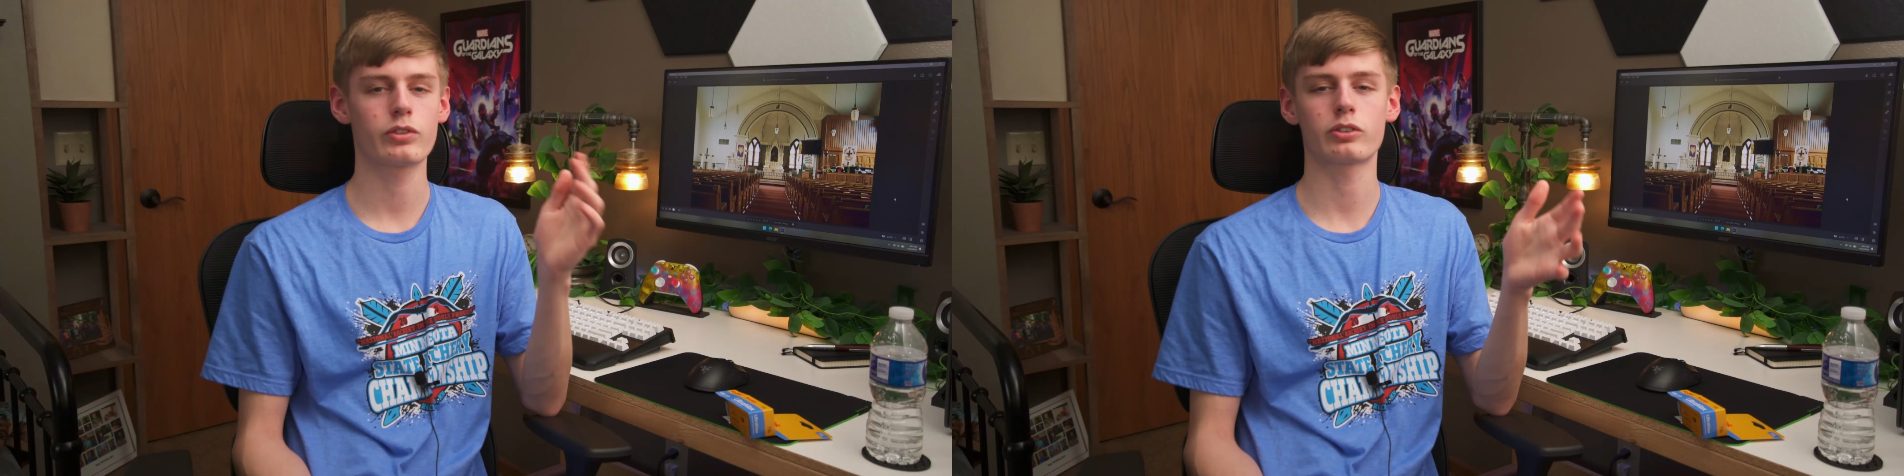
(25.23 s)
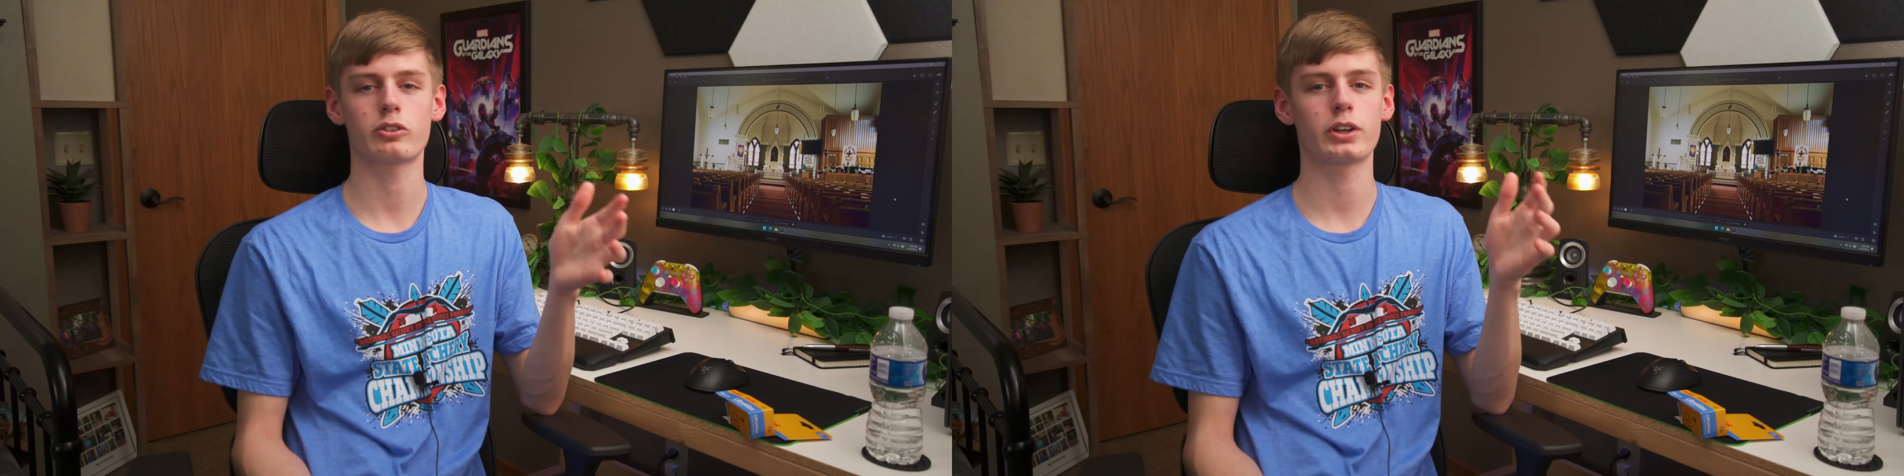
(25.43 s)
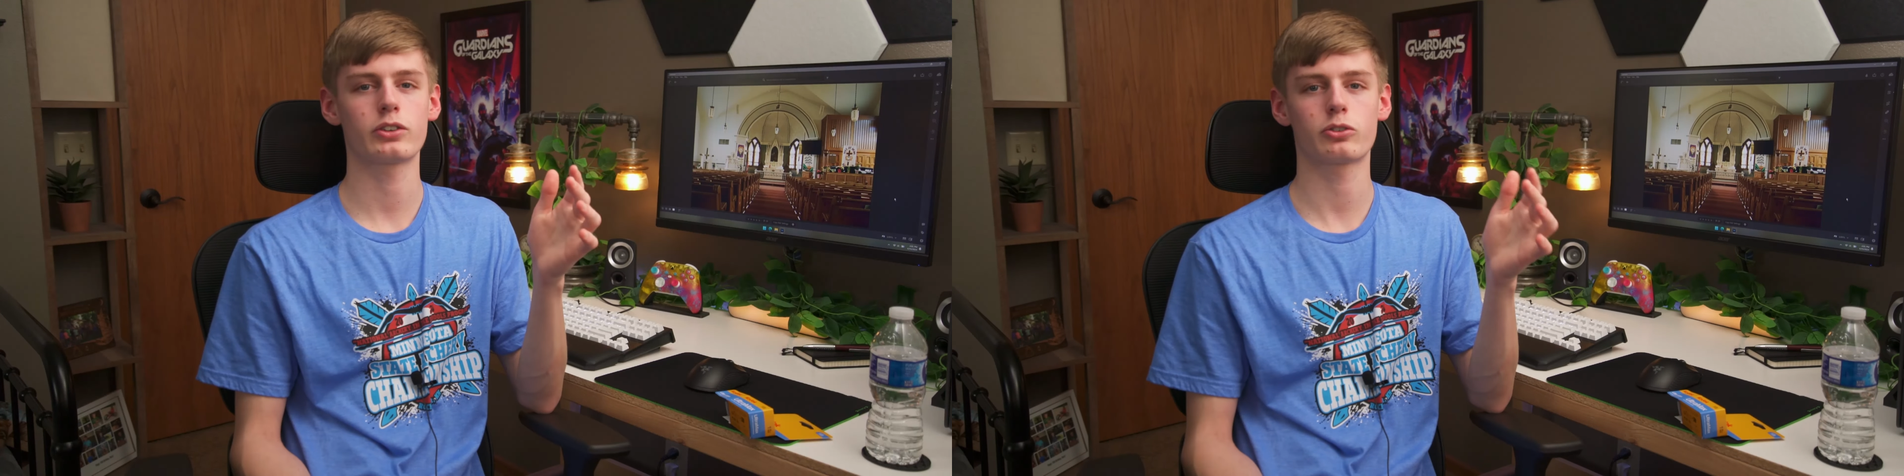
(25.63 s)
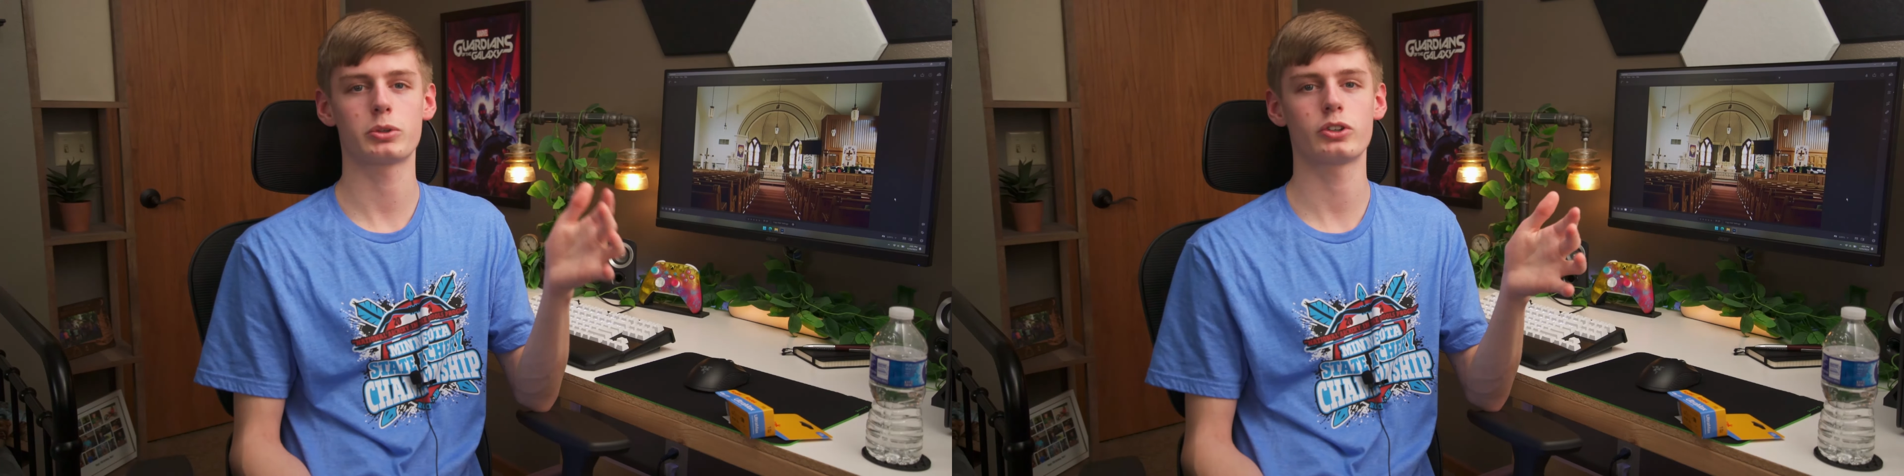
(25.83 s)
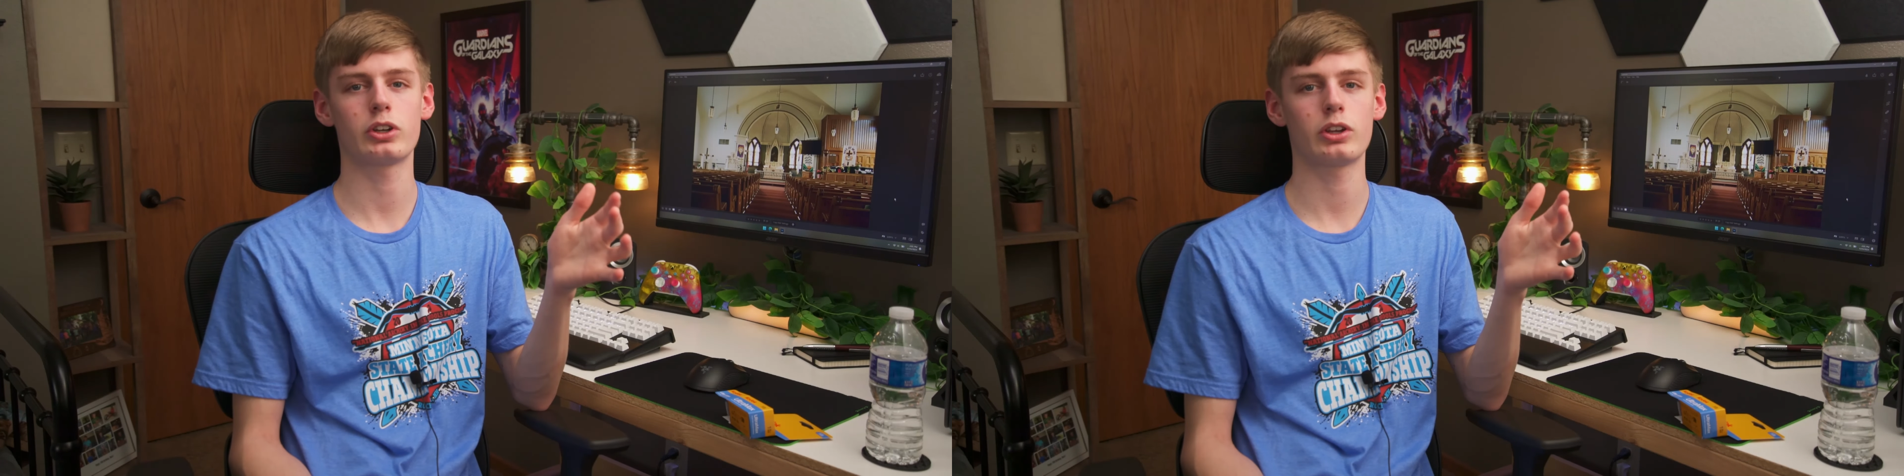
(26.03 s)
this light
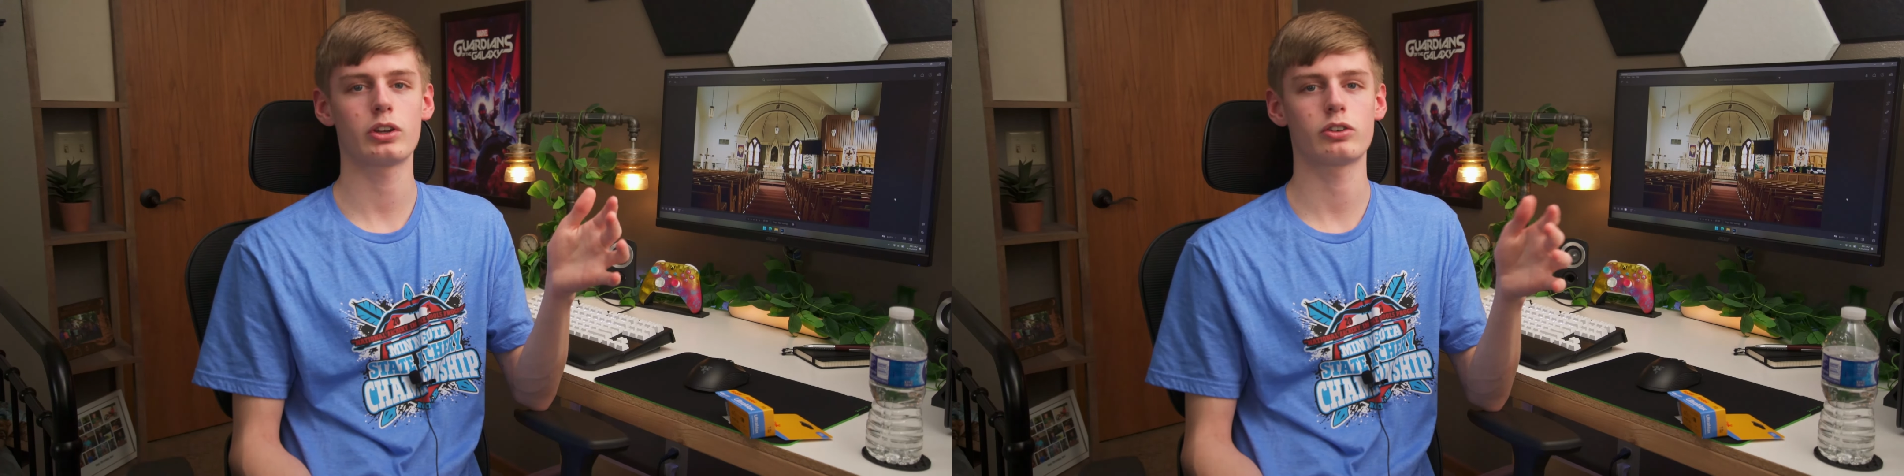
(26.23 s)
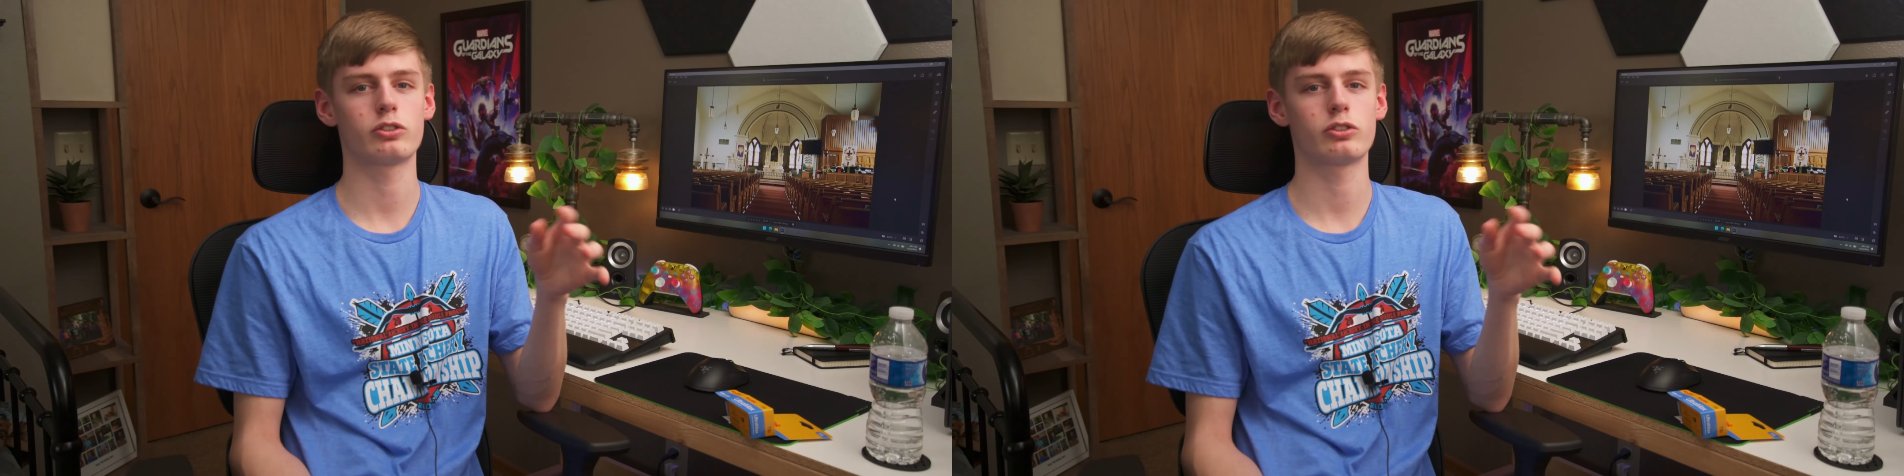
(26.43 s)
spilling in,